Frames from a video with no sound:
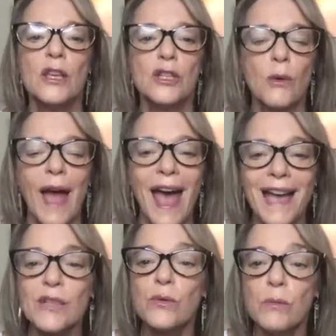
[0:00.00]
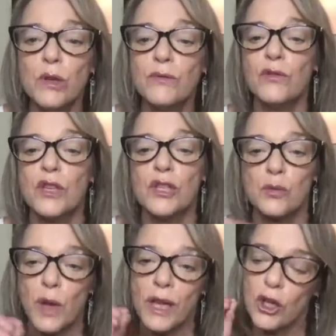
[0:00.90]
So as we move through
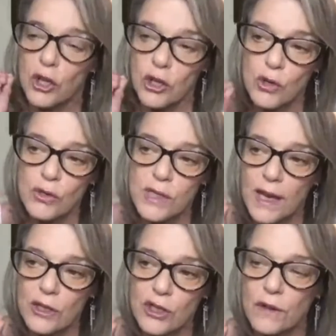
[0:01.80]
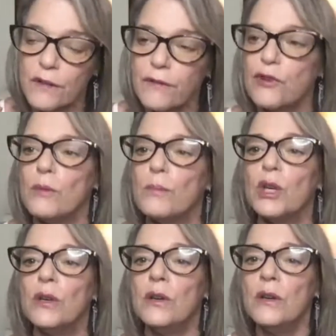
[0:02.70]
this week, use the energy of the full
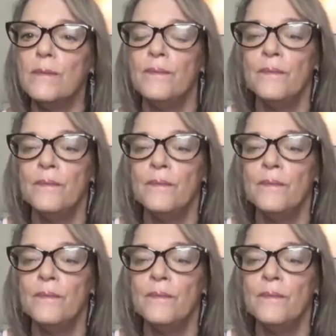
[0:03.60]
moon